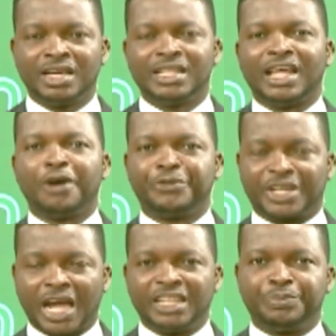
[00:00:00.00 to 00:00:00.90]
the
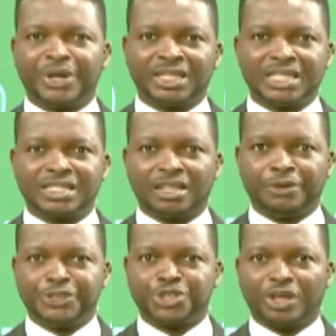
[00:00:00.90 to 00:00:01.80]
Africa Independent
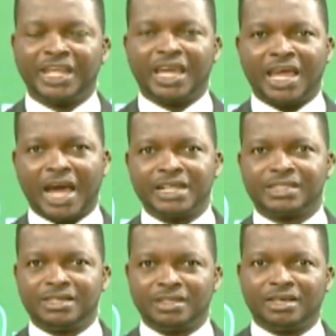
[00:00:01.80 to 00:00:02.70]
Television,
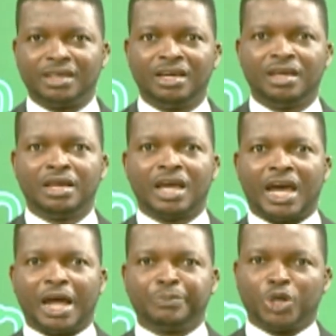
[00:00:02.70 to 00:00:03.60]
AIT. I
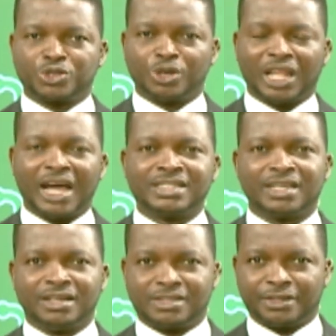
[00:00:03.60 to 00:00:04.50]
am Dr. Laz Eze.